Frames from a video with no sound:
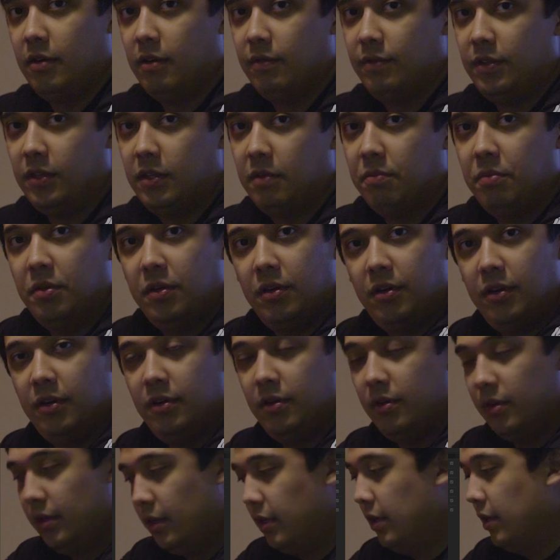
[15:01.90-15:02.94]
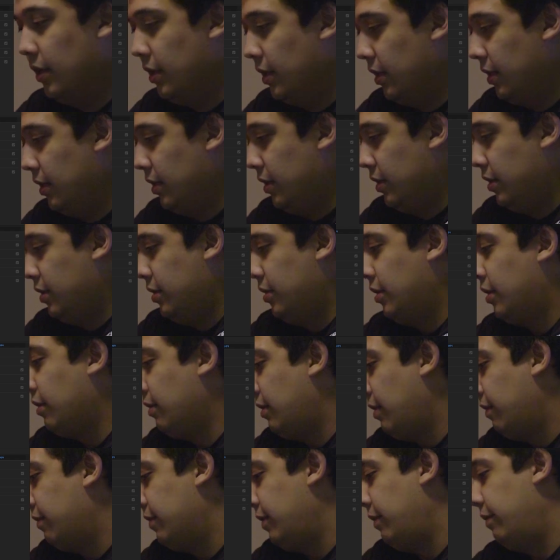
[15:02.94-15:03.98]
of the computer, you'll
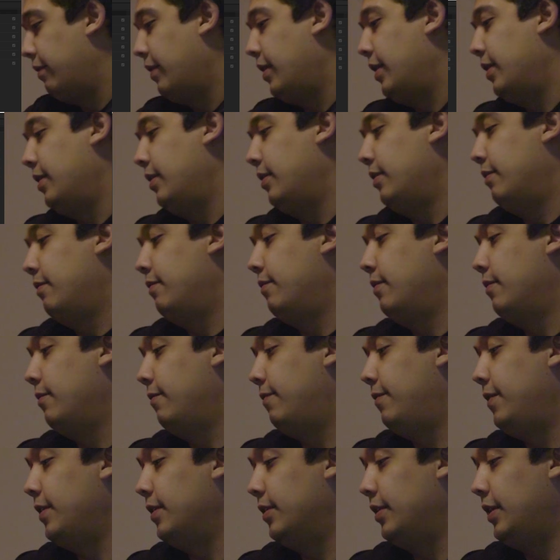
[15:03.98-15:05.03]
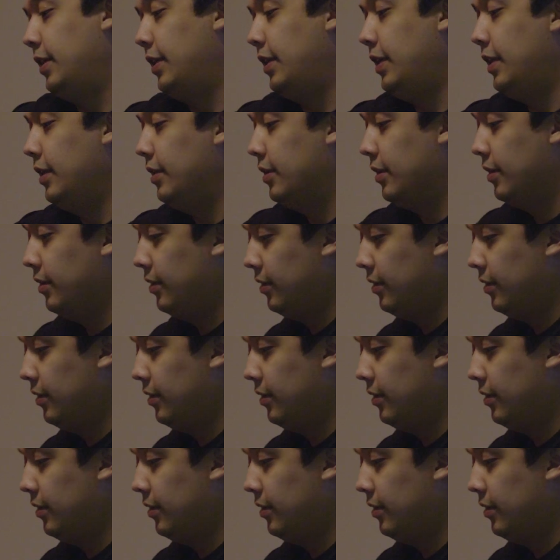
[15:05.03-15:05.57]
definitely find, feel the heat.